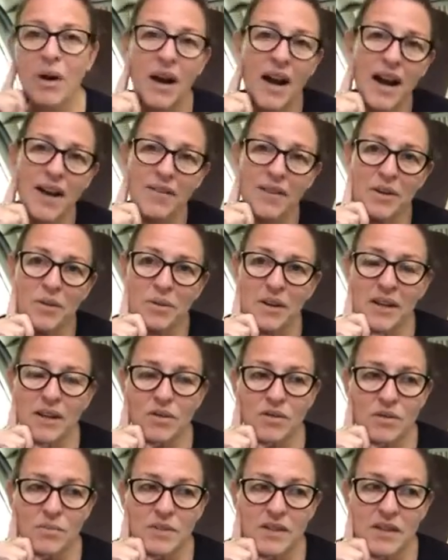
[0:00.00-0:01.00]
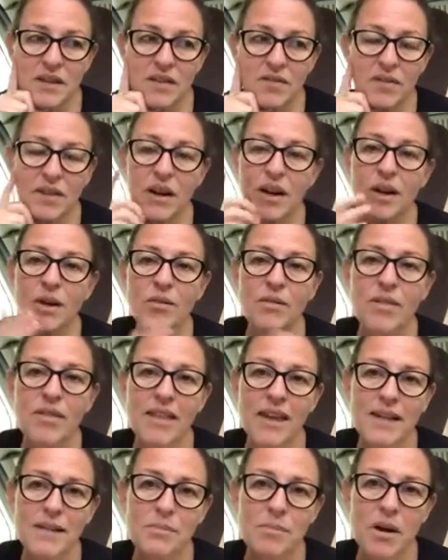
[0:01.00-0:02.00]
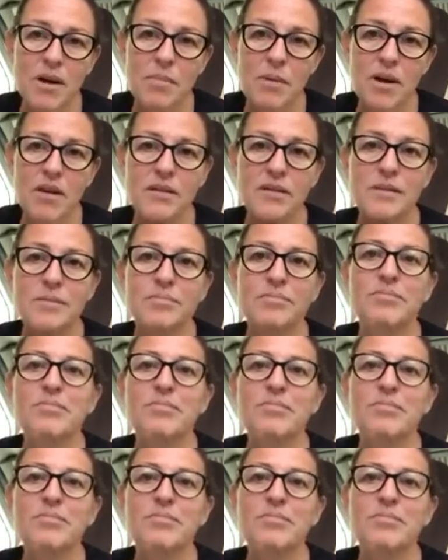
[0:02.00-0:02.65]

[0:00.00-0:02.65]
I have a little giggle to myself and go, thanks, bypass.